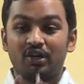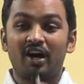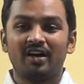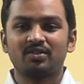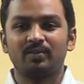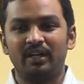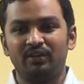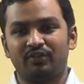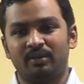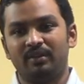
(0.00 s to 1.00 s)
Draws
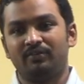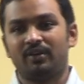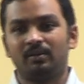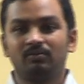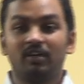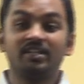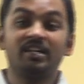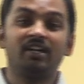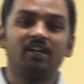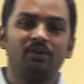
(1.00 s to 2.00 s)
money from the firm. What
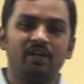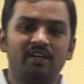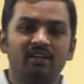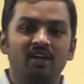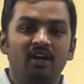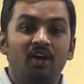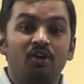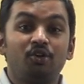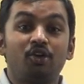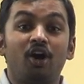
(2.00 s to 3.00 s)
is the entry you write?
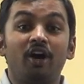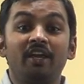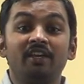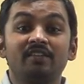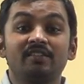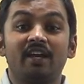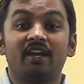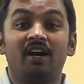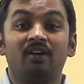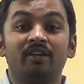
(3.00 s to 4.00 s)
Drawings
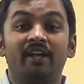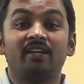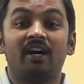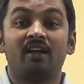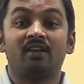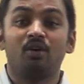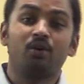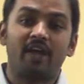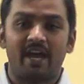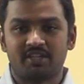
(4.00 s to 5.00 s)
account debtor
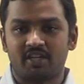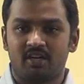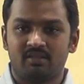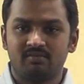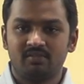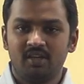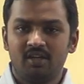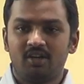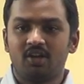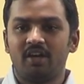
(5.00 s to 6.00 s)
to cash
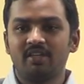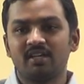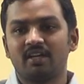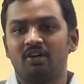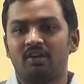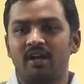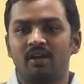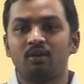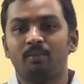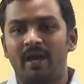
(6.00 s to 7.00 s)
account. Drawings account
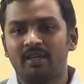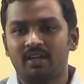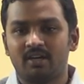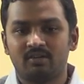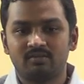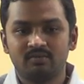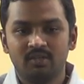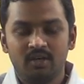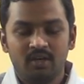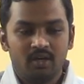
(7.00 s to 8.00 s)
or to bank account.
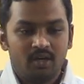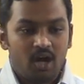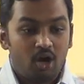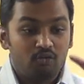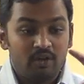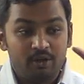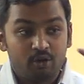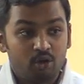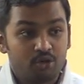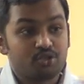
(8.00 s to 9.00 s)
How will
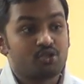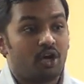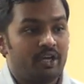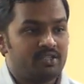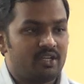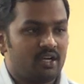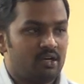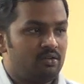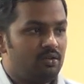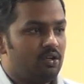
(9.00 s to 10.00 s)
you close drawings
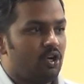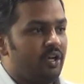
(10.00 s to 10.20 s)
account?